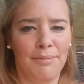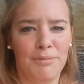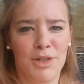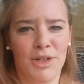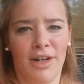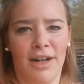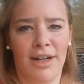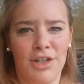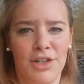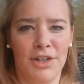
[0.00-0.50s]
I'm
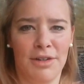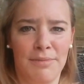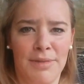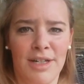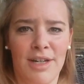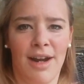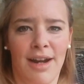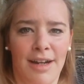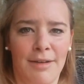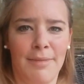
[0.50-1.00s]
sure I shouldn't
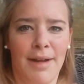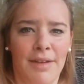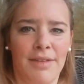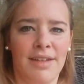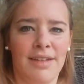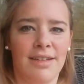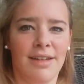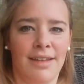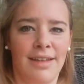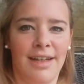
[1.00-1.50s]
be talking about
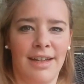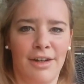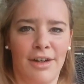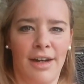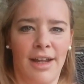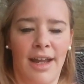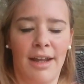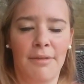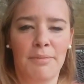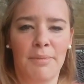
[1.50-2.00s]
this on the
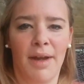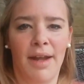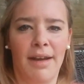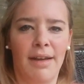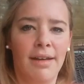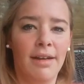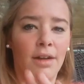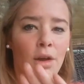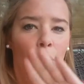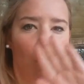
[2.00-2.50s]
internet, but
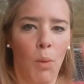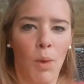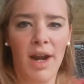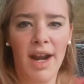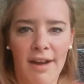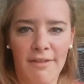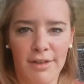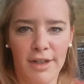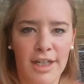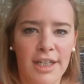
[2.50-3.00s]

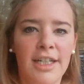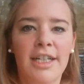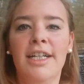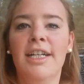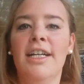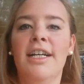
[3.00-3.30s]
whatever.